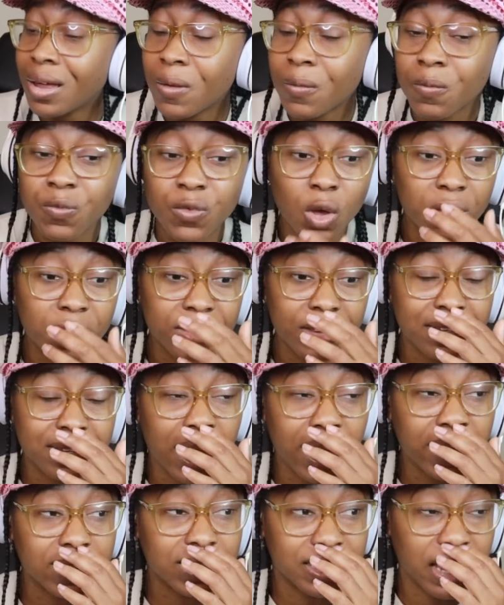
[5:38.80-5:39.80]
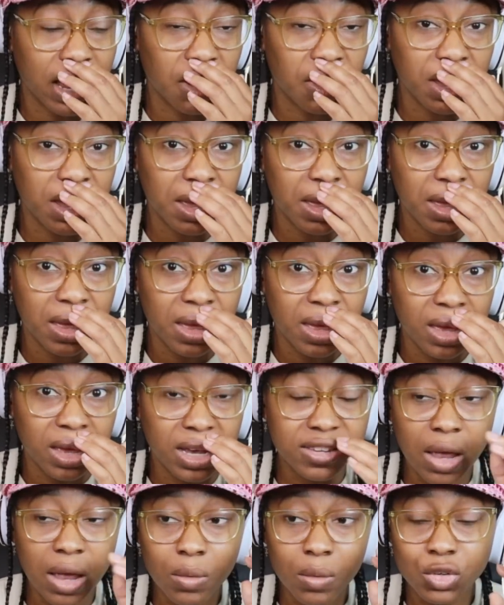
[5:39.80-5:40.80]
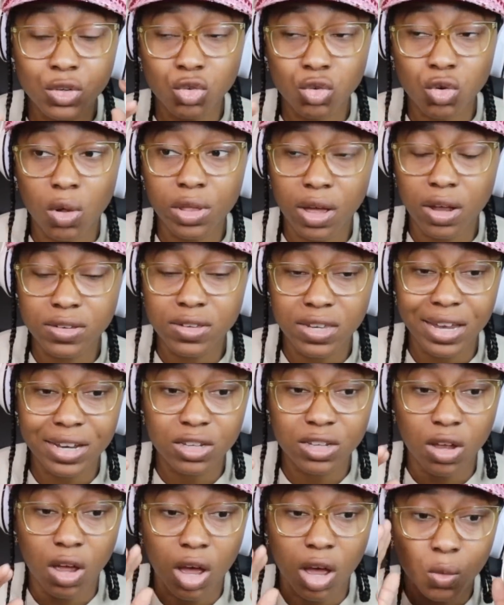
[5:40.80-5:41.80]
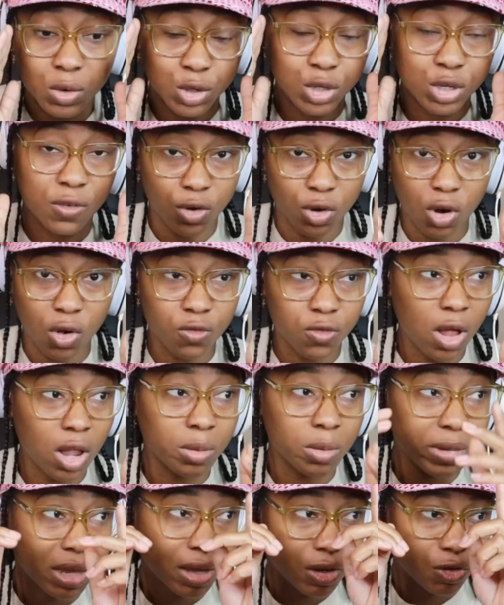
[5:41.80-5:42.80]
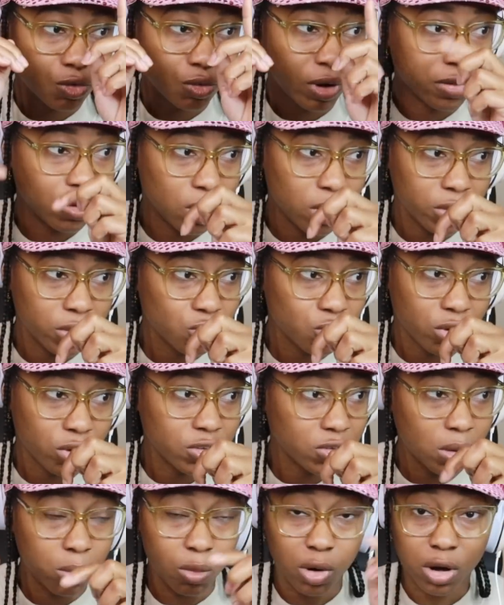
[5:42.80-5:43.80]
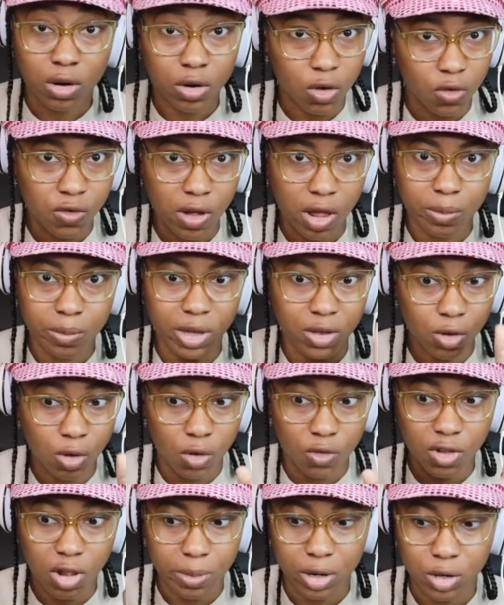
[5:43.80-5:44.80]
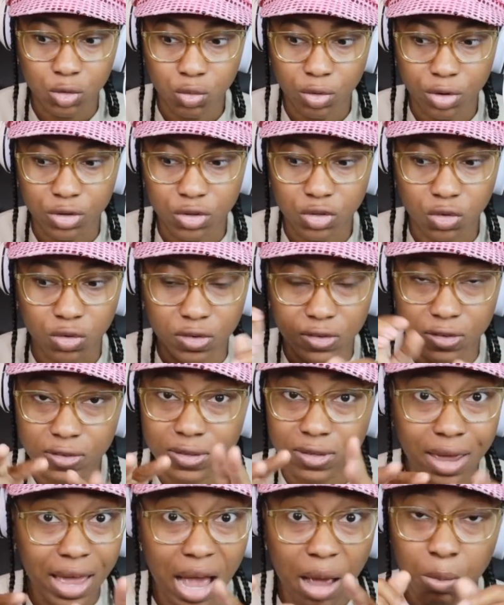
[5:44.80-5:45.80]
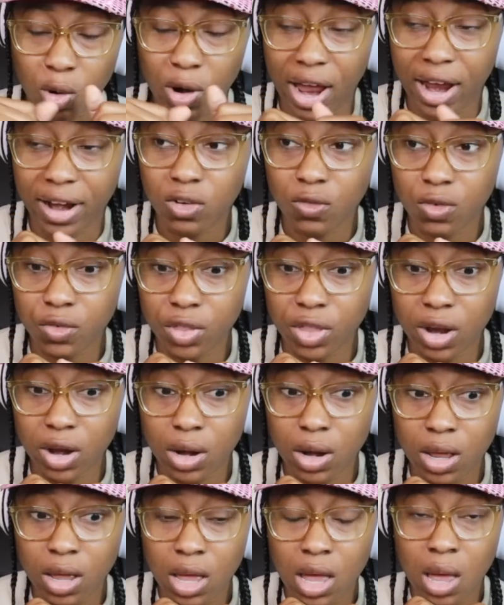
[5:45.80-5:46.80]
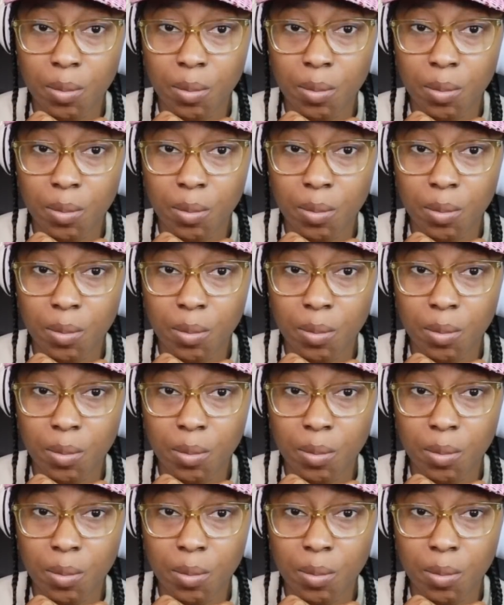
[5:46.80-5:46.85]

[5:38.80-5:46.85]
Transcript: No, because that's kind of scary because I was scrolling on TikTok, which if you don't follow me, it's right there on the screen somewhere. Go follow me. Go follow me on Twitter too, because I'm more active over there.